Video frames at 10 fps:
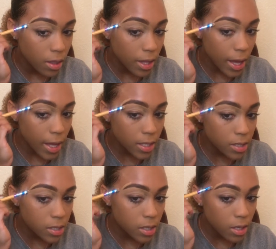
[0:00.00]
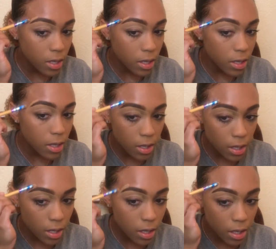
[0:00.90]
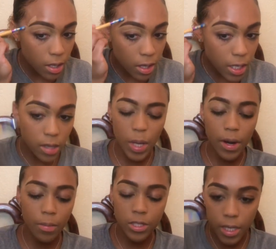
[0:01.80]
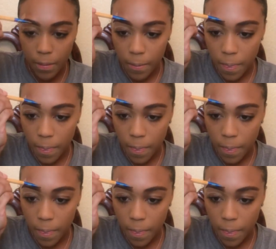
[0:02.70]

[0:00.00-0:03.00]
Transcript: that. Kind of gives my brow a better shape.